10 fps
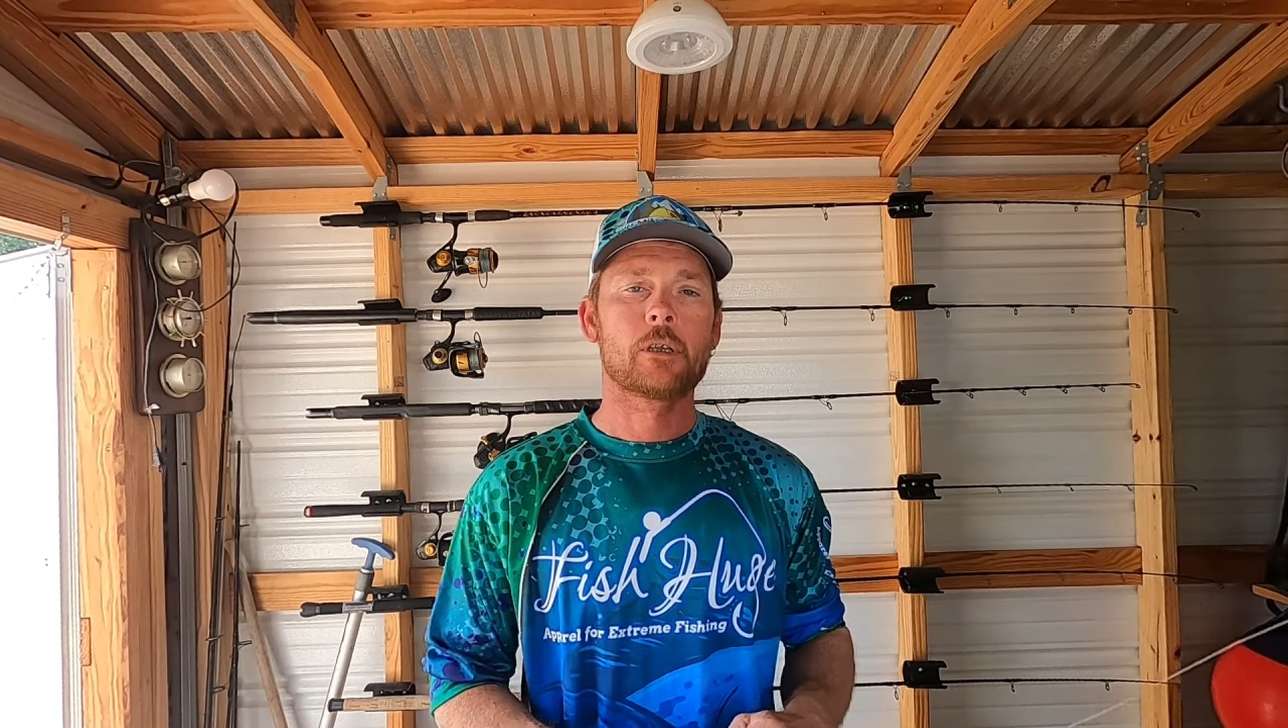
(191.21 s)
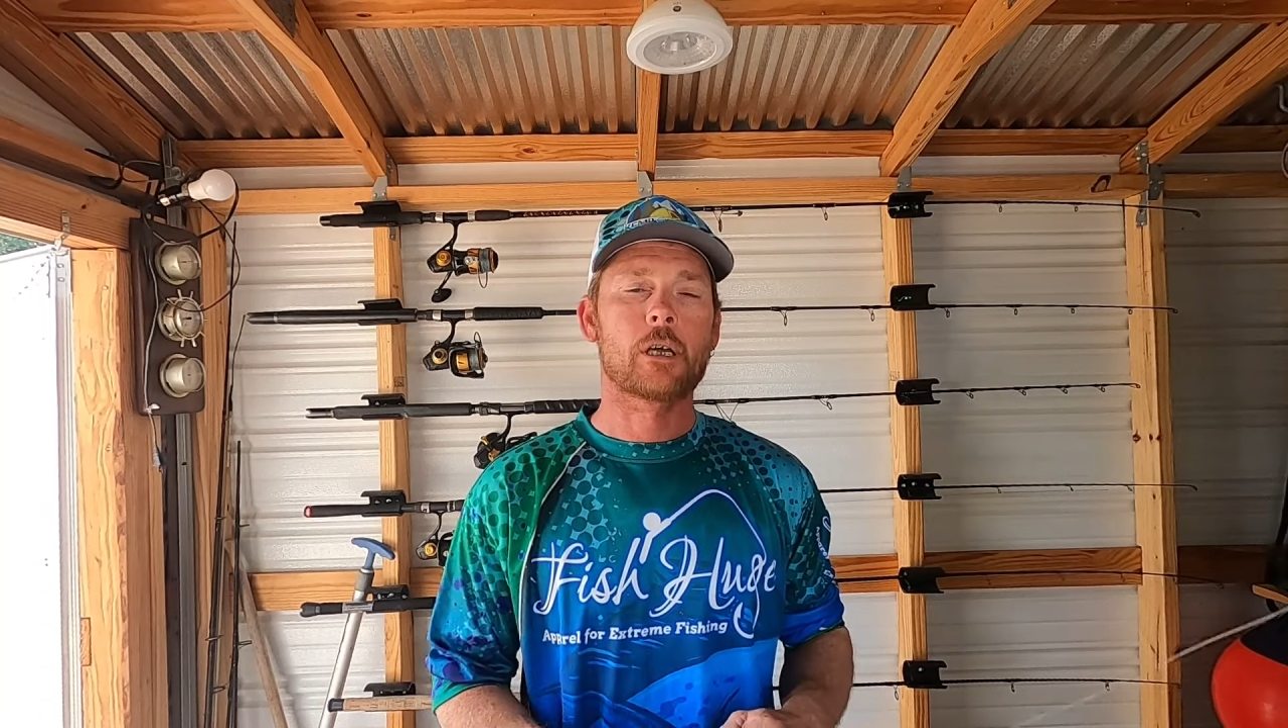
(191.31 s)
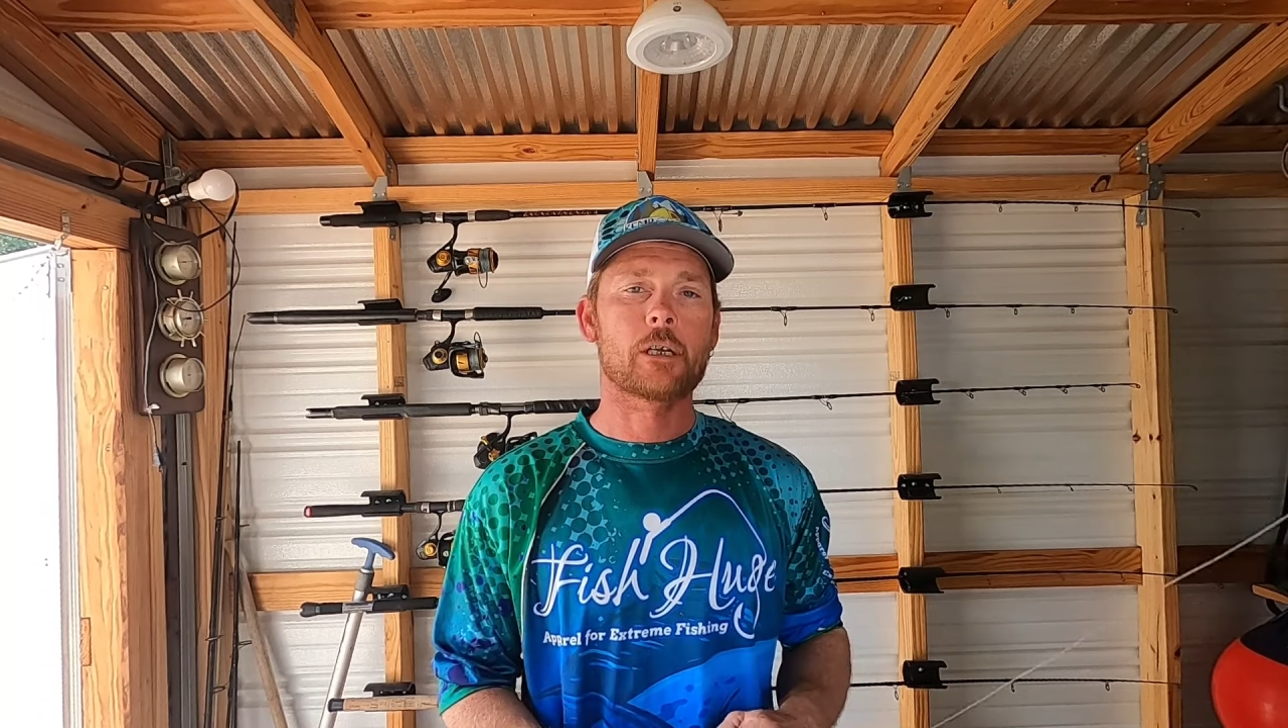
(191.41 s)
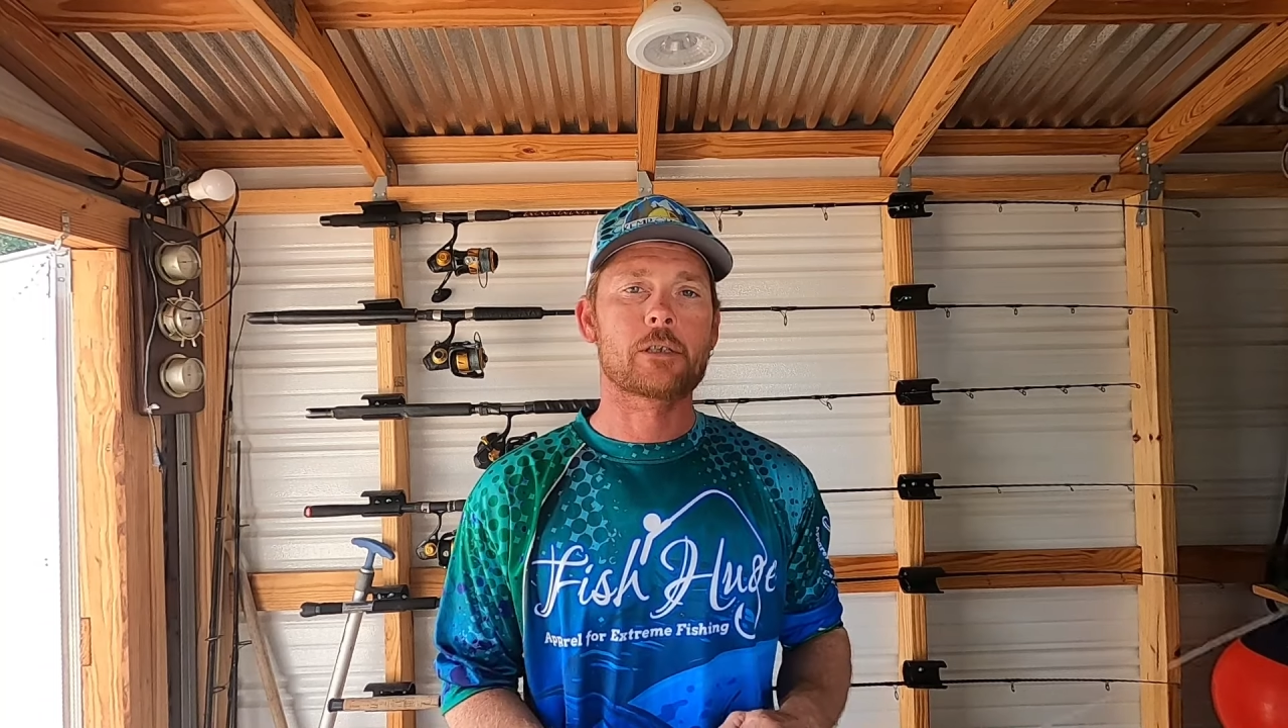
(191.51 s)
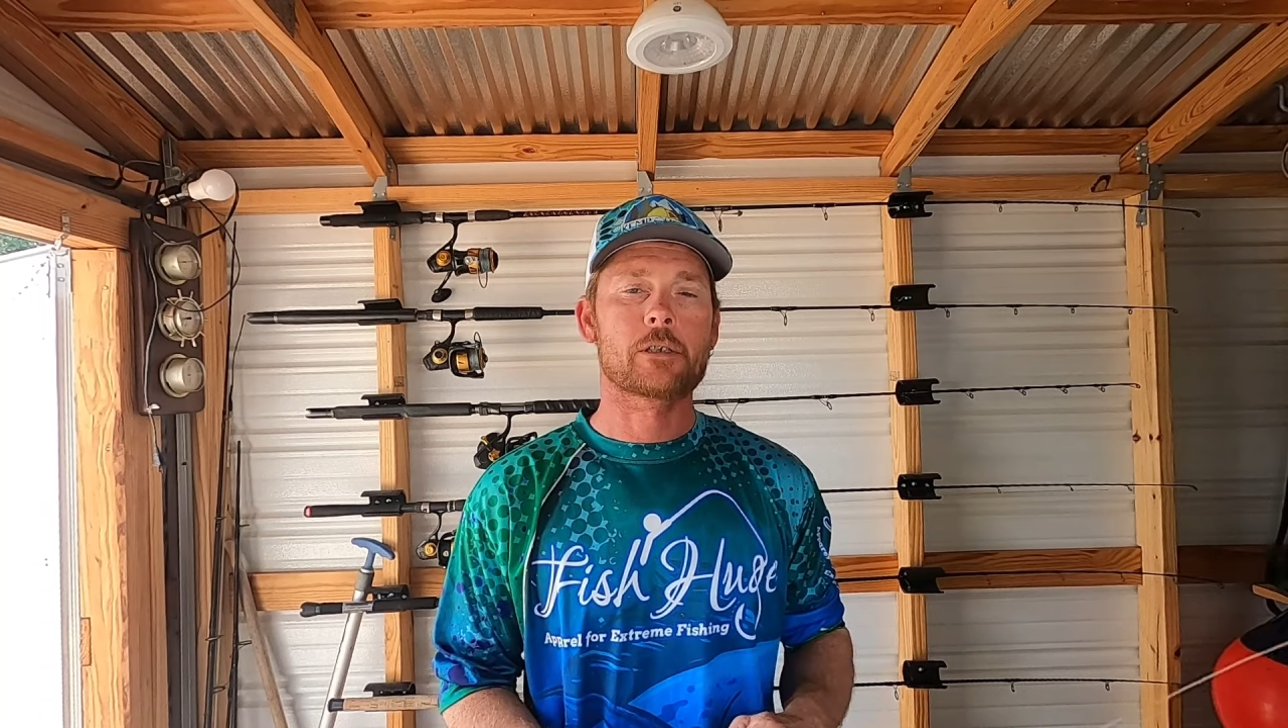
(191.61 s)

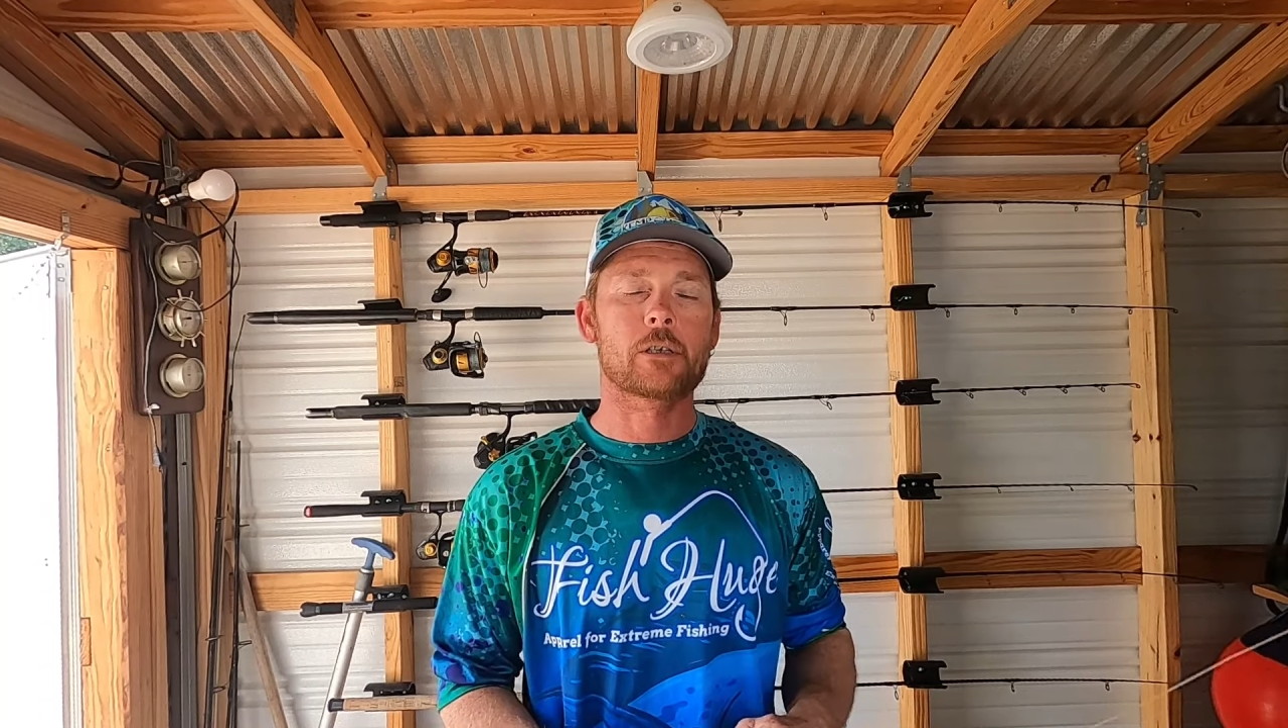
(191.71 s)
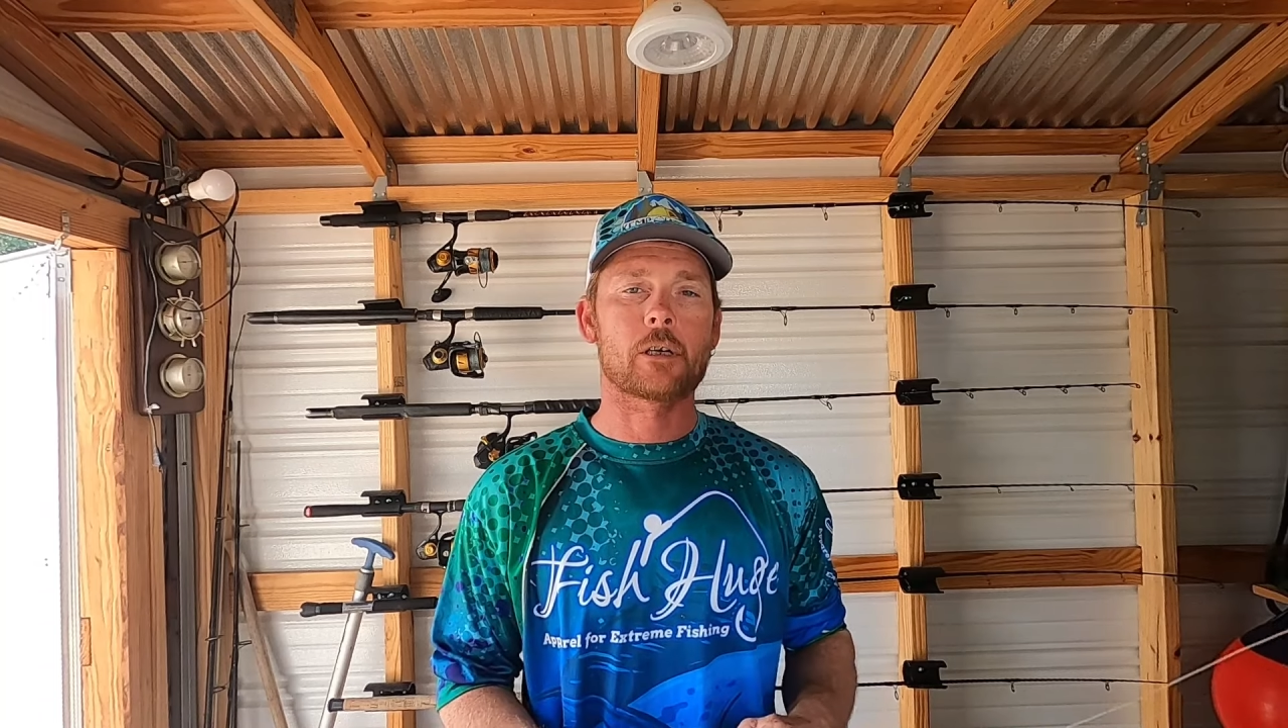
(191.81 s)
that's